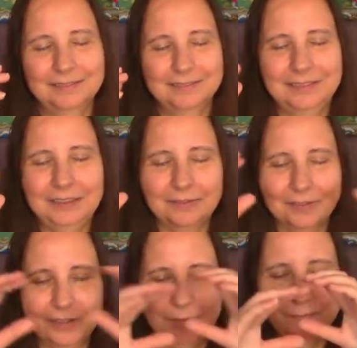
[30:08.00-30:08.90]

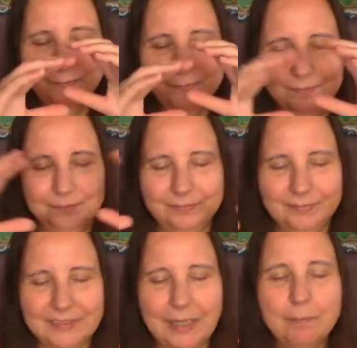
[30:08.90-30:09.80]
different
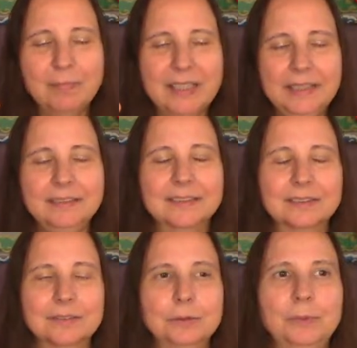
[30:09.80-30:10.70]

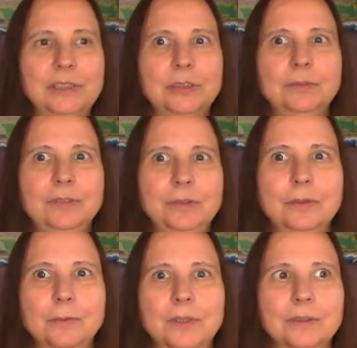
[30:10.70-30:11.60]
templates through which you view the
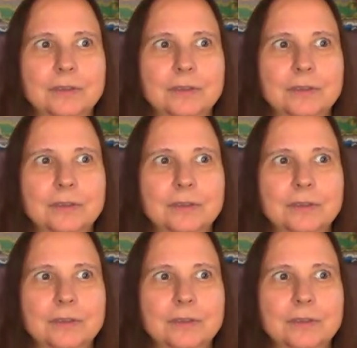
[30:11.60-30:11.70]
world.